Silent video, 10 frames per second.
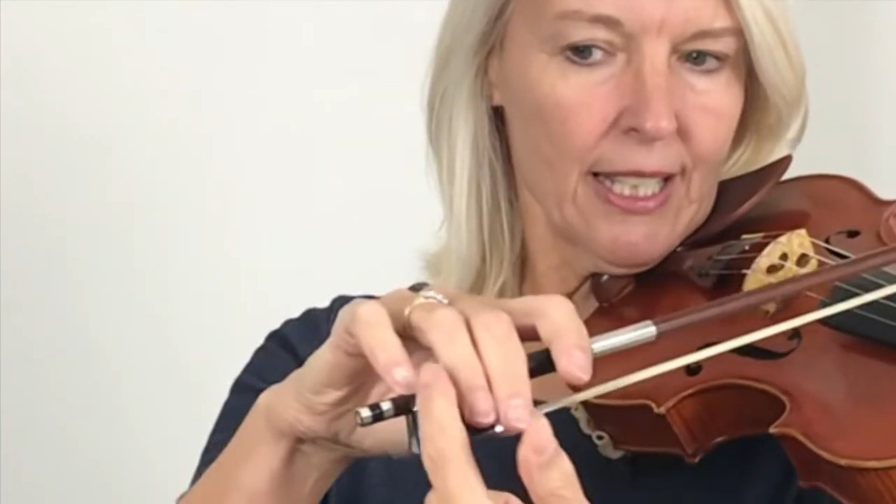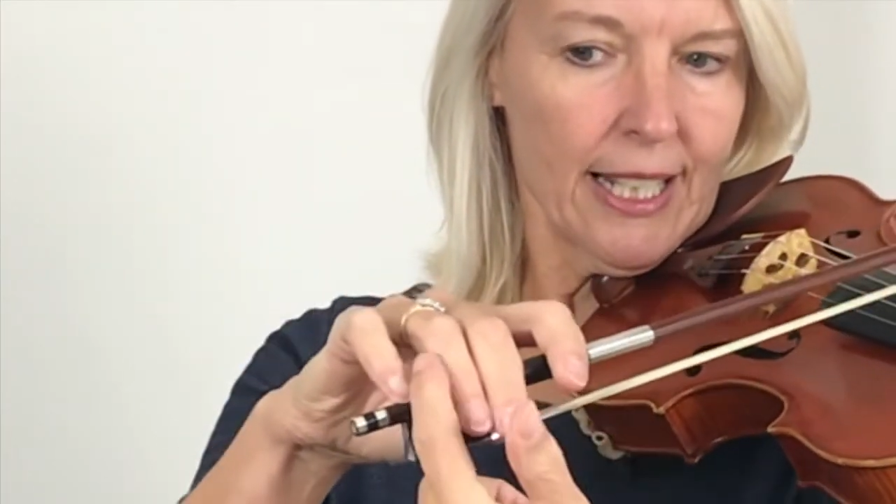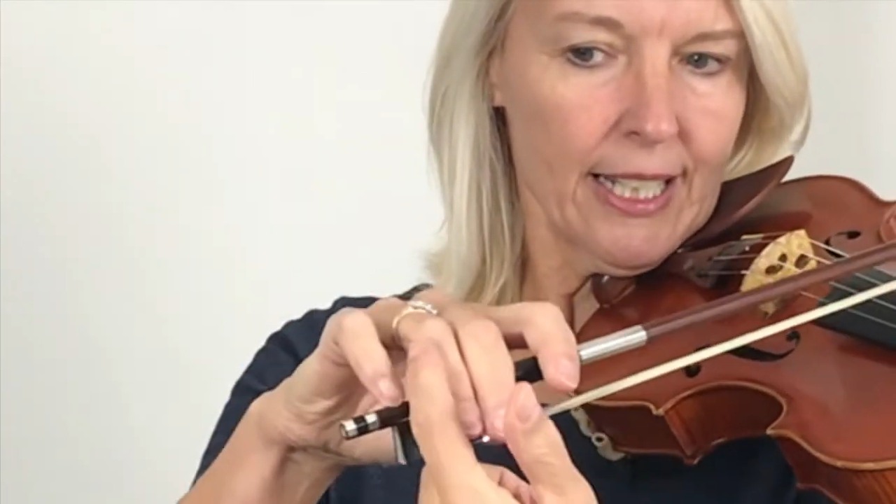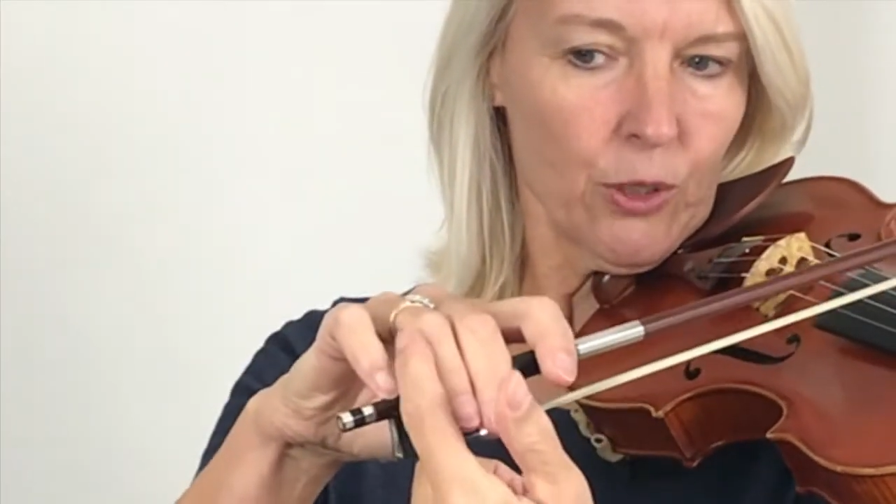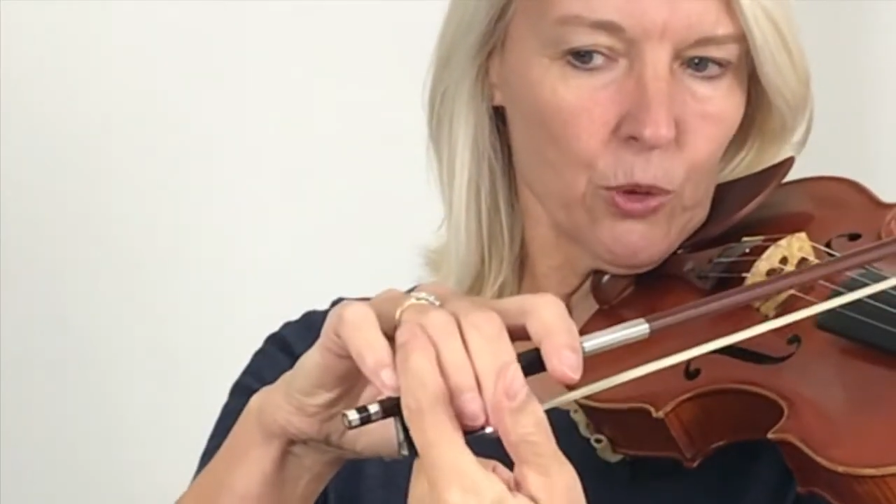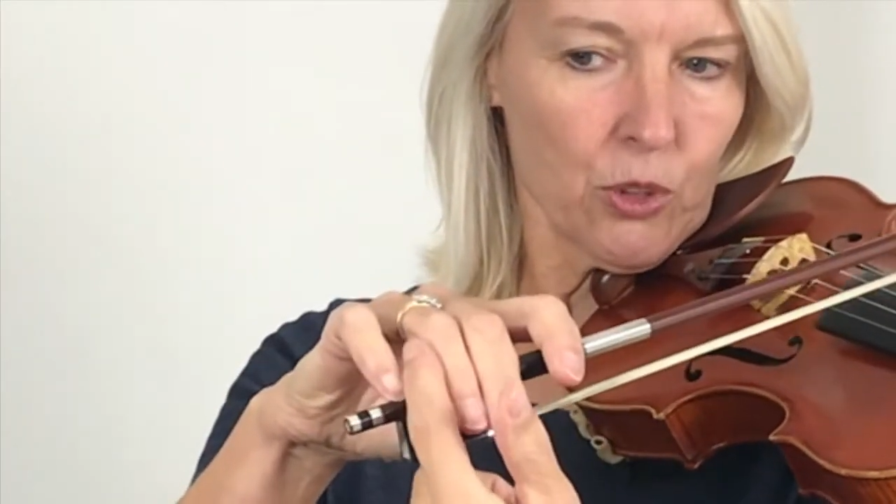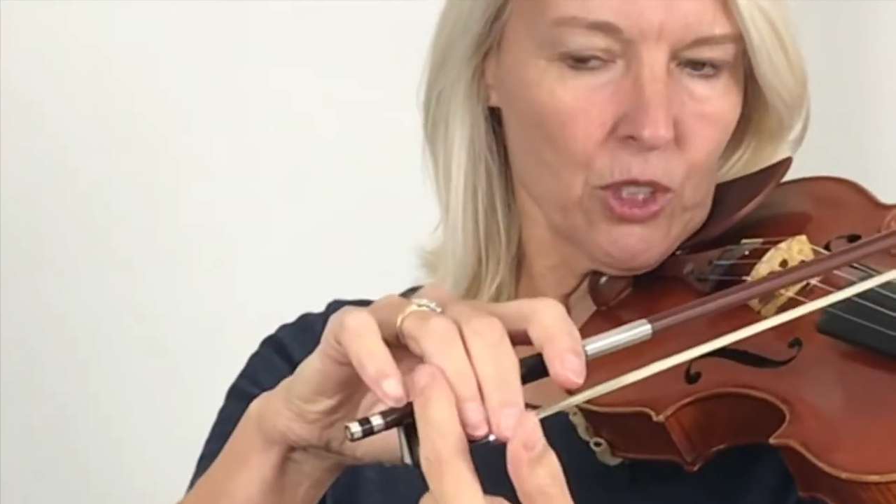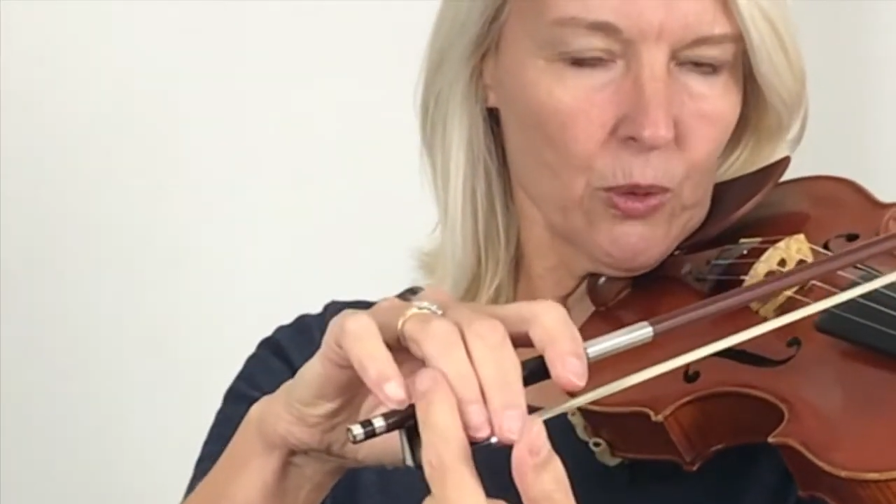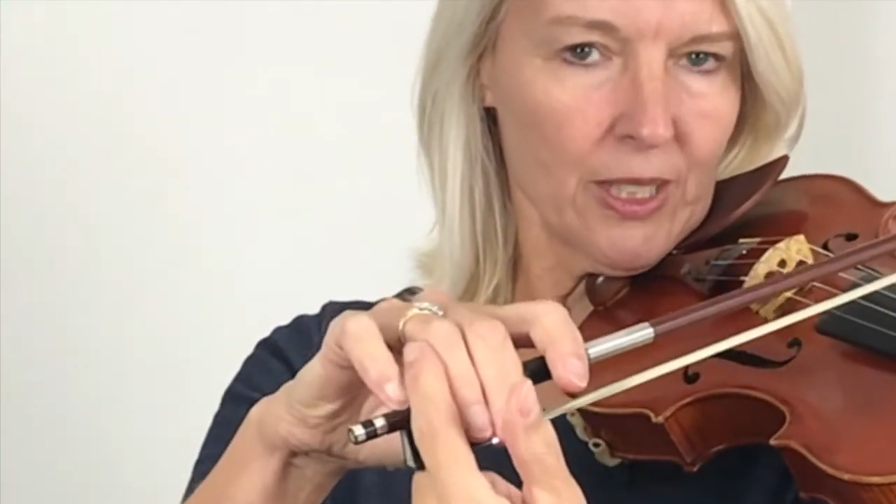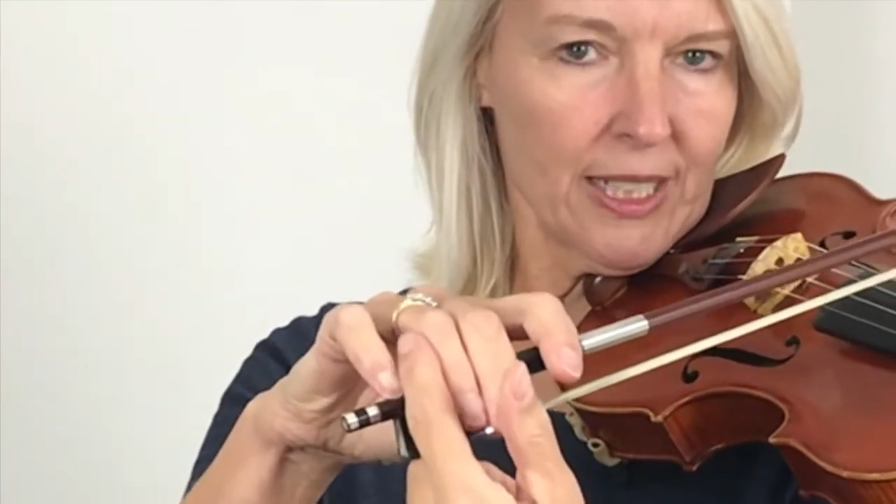and also
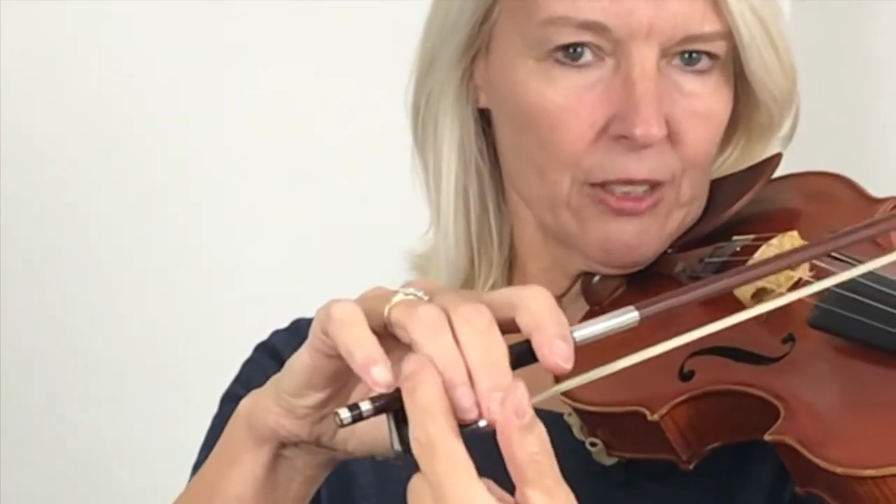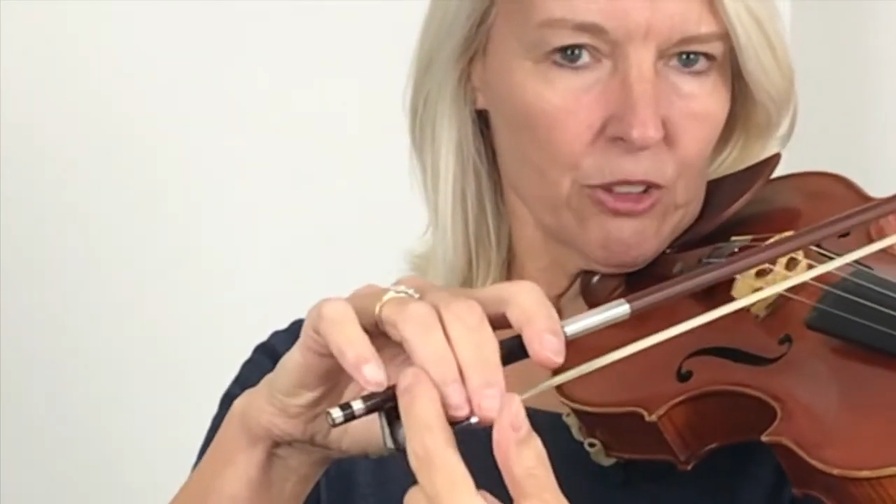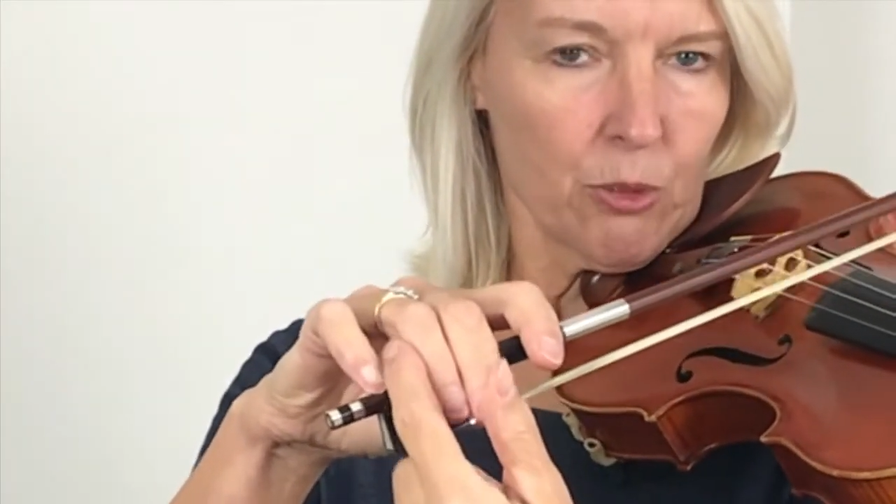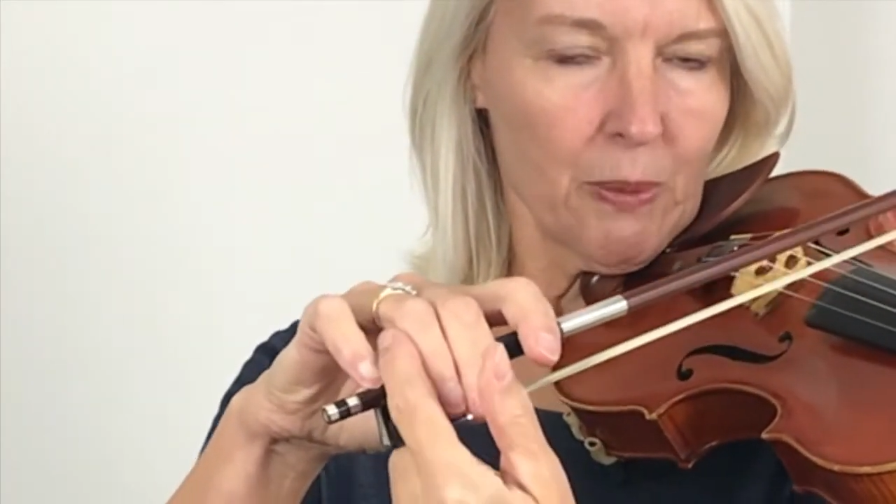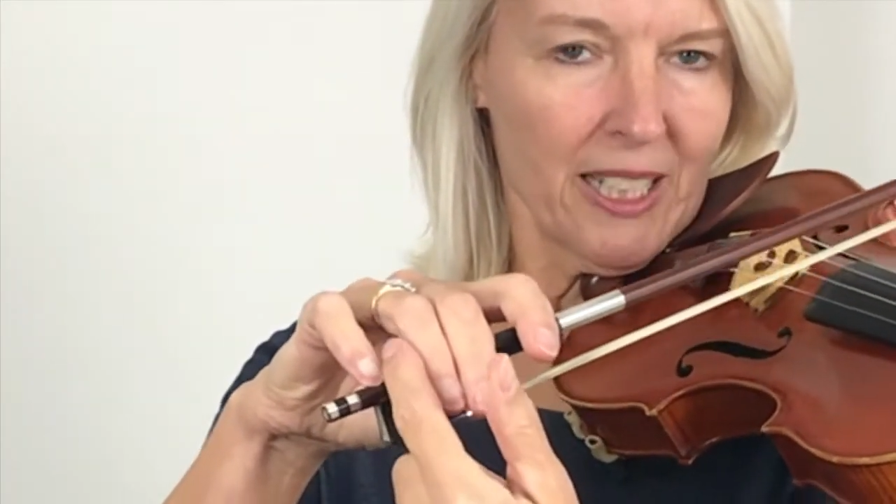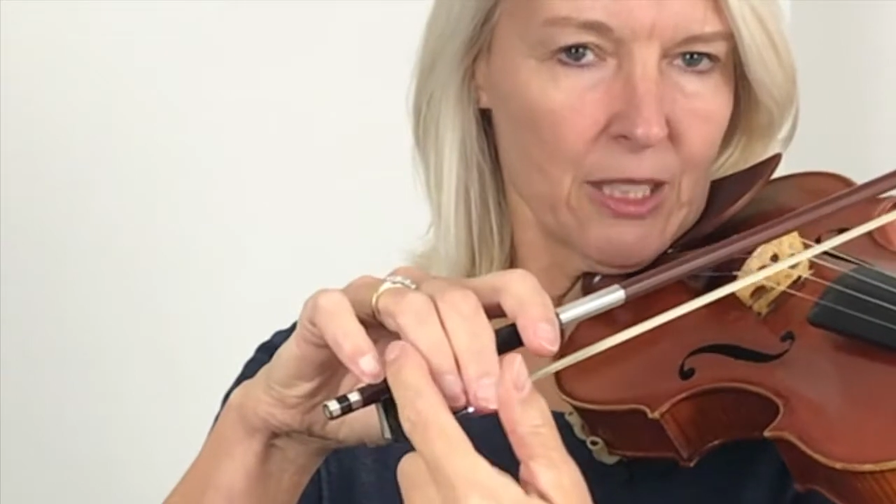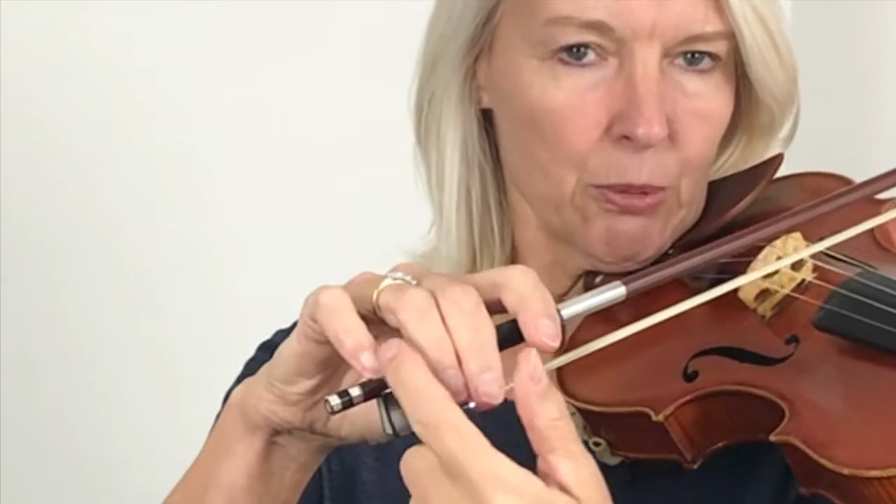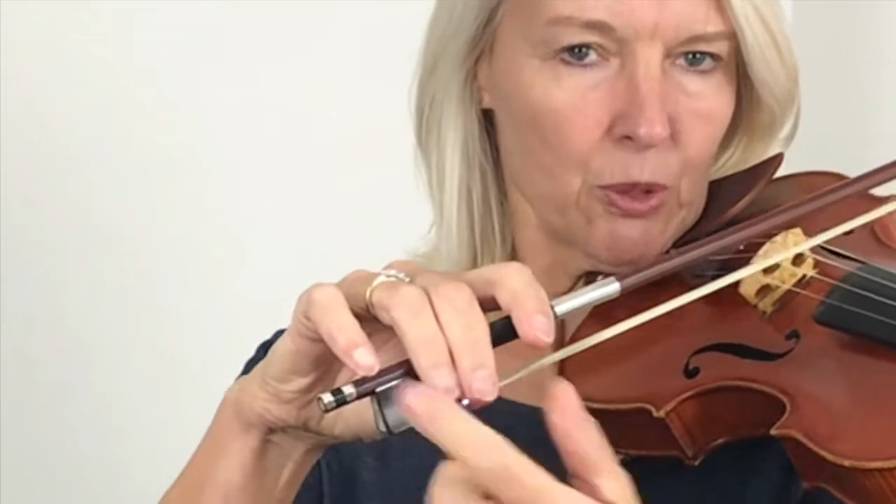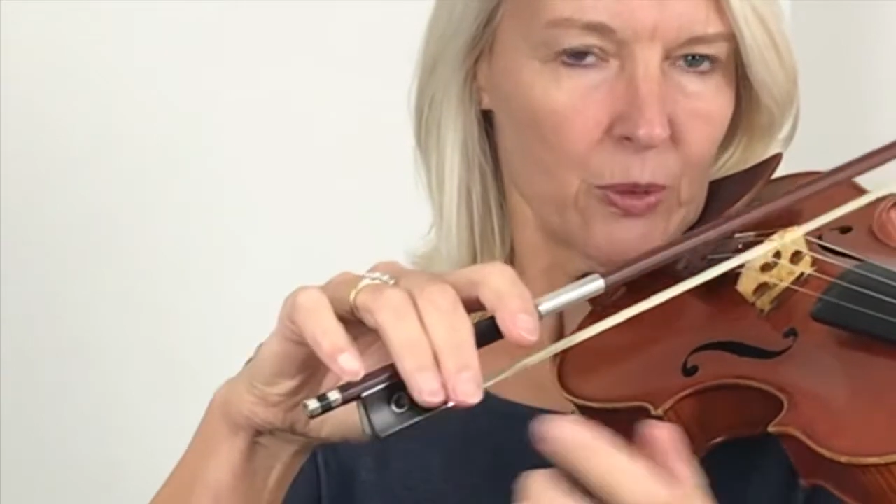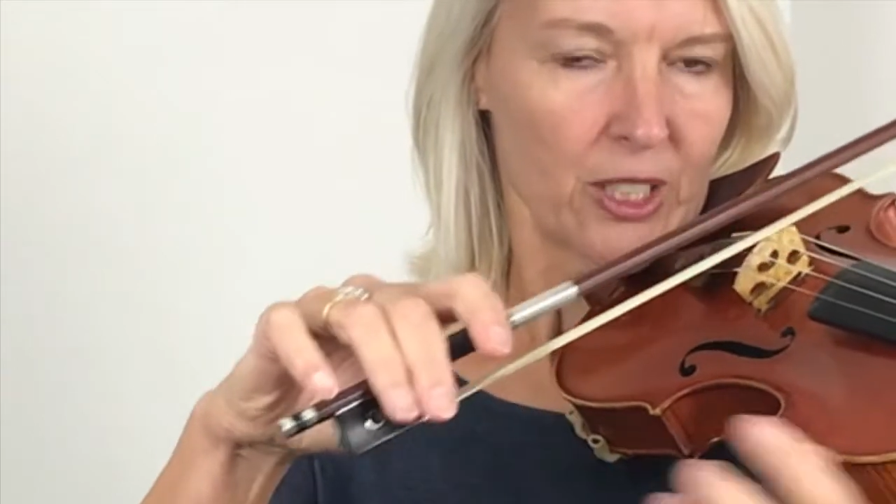a little space
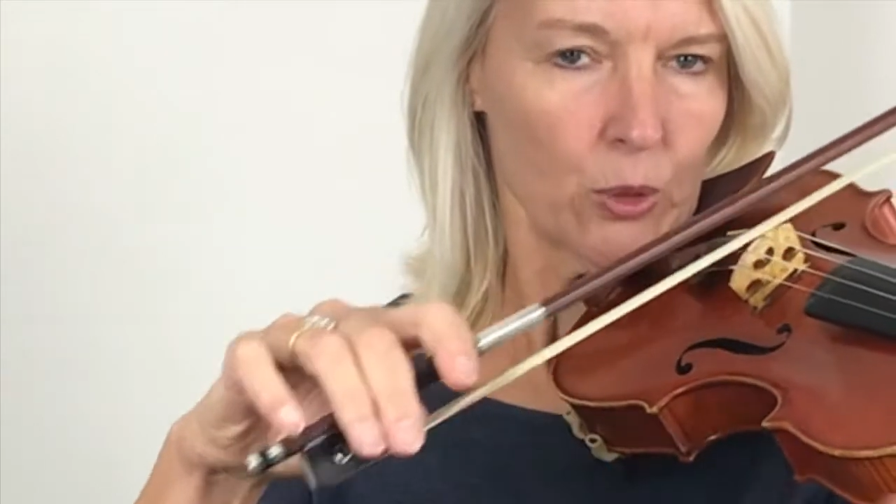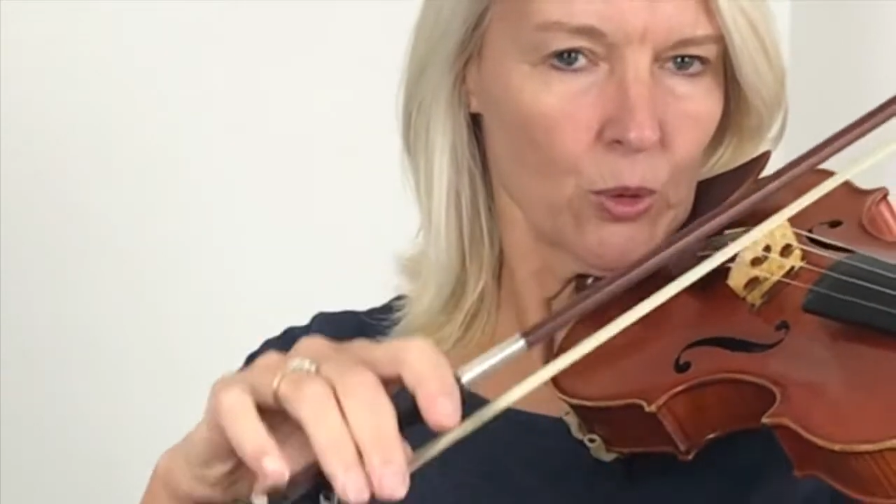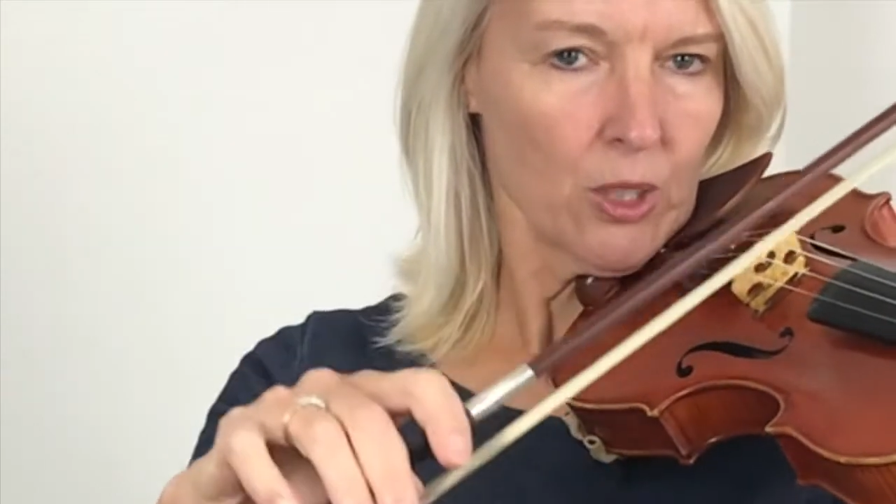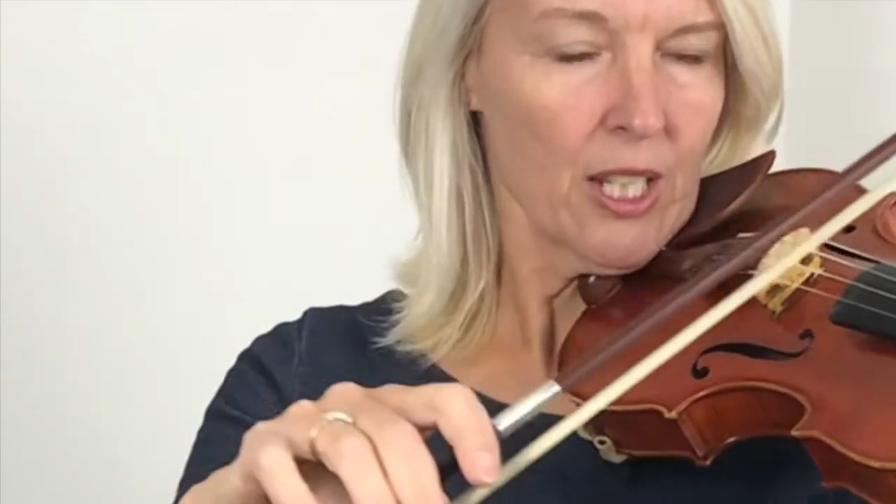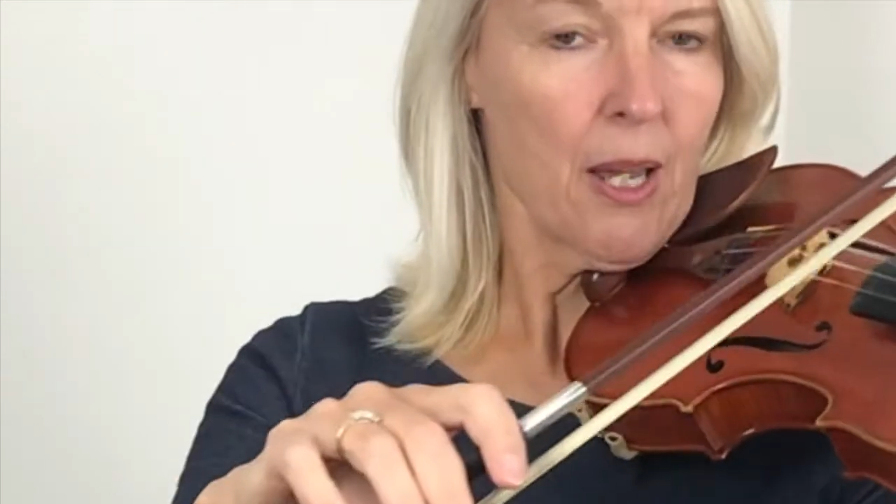between your